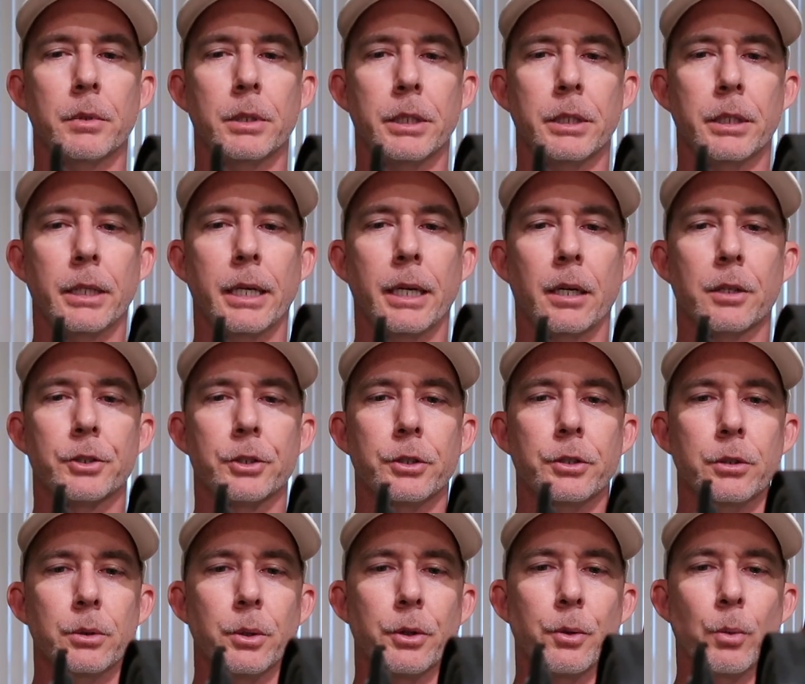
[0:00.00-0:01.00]
It has
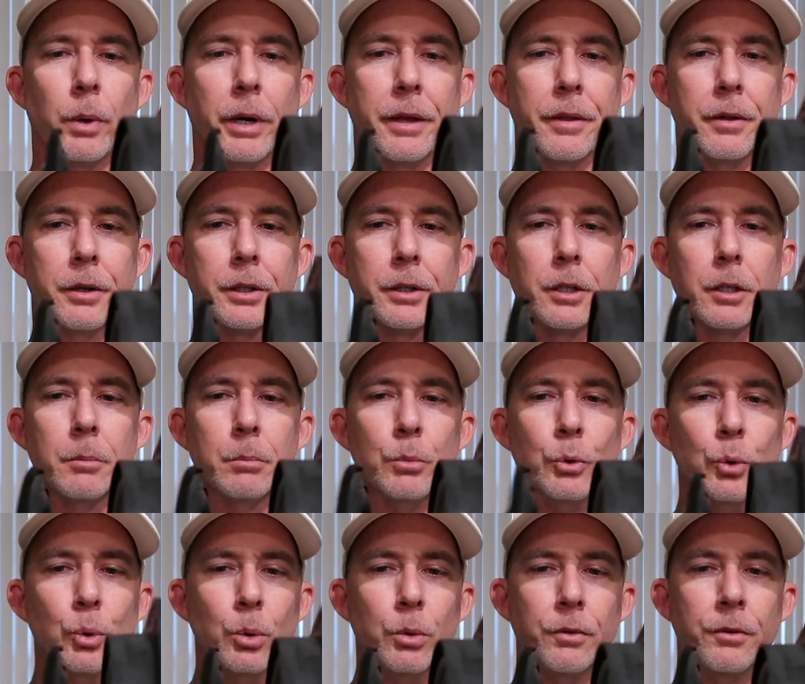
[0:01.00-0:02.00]
to do with the way that it can
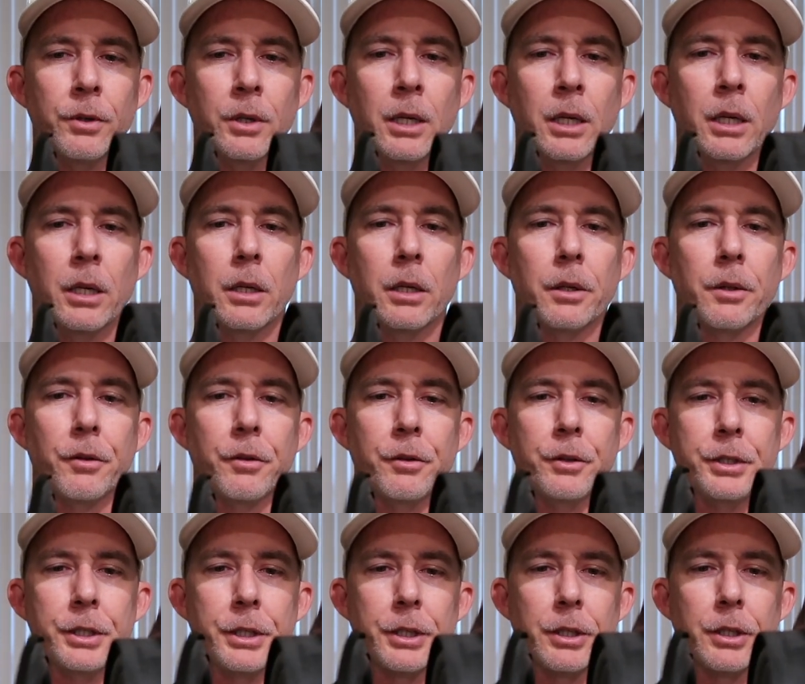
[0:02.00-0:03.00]
move
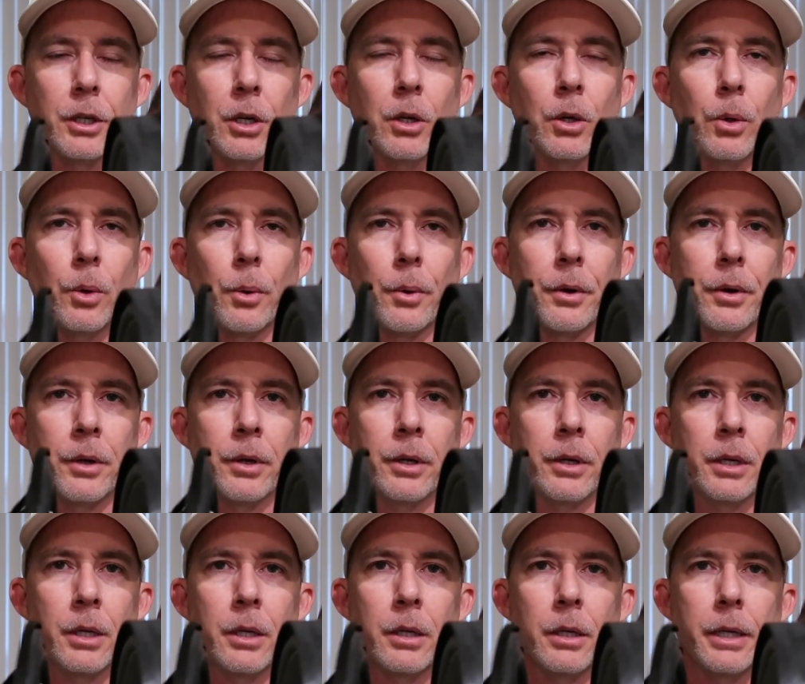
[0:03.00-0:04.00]
the cone
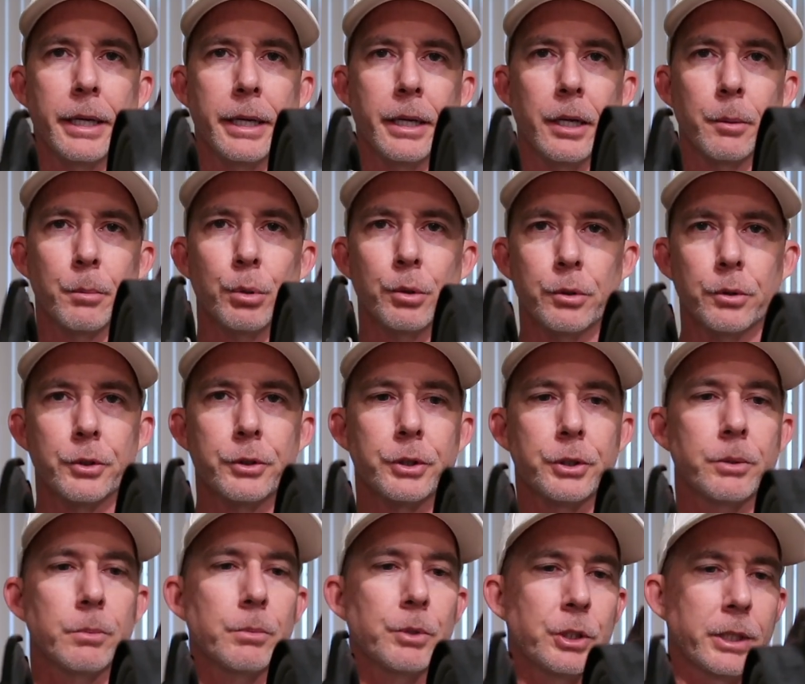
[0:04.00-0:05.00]
and
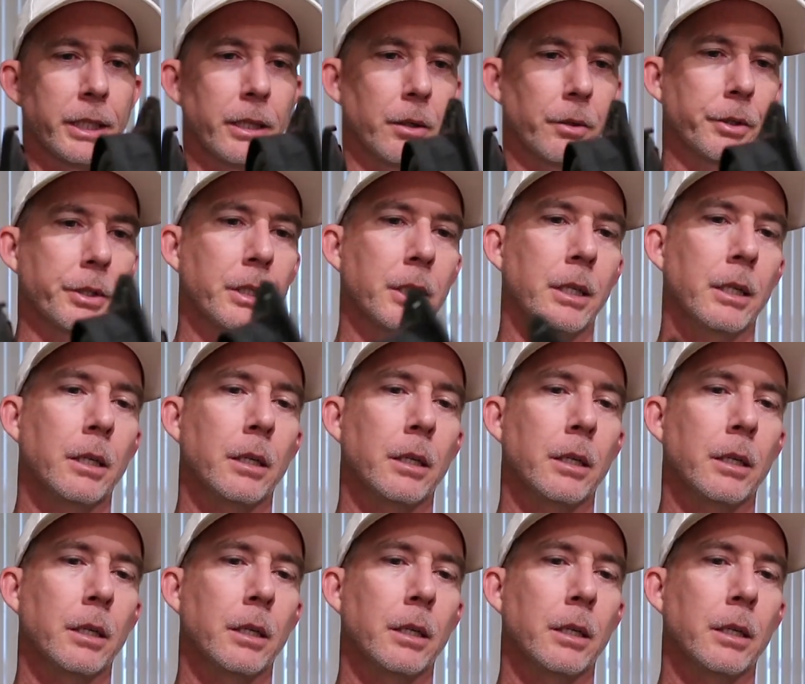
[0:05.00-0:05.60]
produce sound.